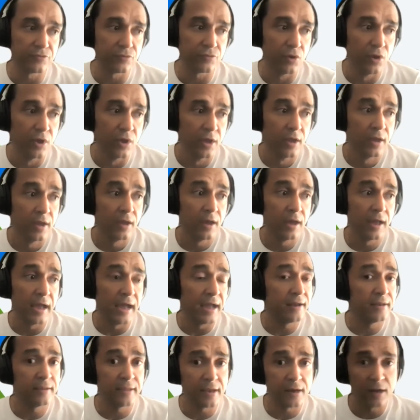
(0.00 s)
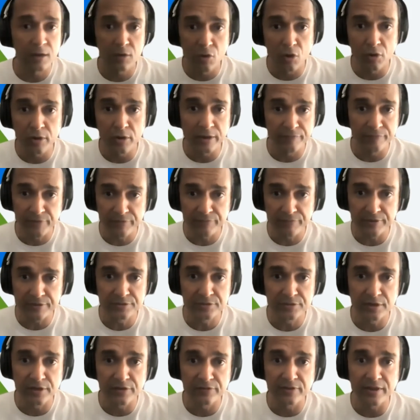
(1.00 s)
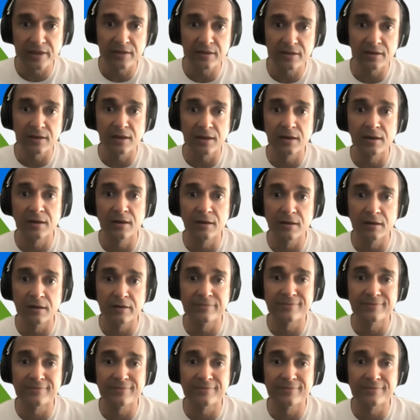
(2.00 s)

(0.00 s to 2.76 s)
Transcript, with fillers: So, and there are not every venture is like uh,